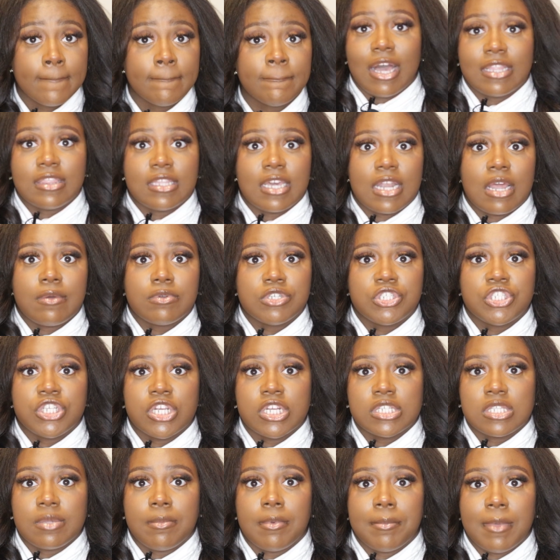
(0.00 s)
I thought I would share
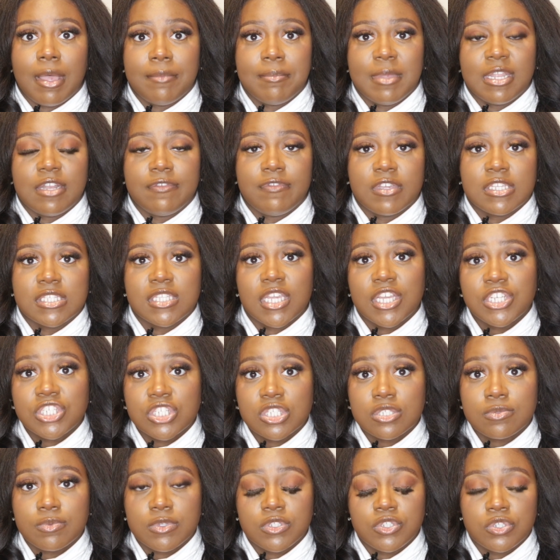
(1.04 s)
some of my
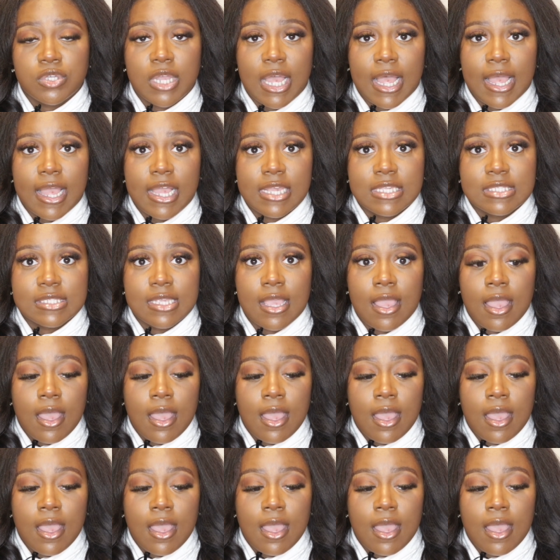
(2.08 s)
manifestations with you guys.